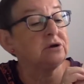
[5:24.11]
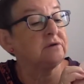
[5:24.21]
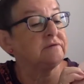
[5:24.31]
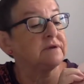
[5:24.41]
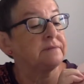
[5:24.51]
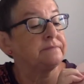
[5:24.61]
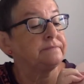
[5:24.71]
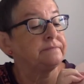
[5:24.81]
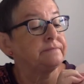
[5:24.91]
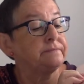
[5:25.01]
of it.
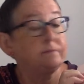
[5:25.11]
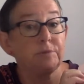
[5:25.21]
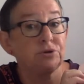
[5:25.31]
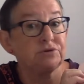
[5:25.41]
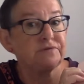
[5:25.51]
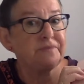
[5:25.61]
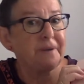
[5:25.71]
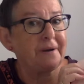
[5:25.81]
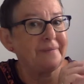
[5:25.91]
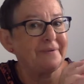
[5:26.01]
Beautiful
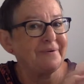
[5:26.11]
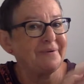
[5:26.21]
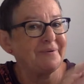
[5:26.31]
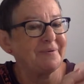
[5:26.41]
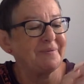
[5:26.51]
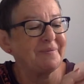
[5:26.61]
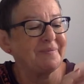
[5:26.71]
Bible.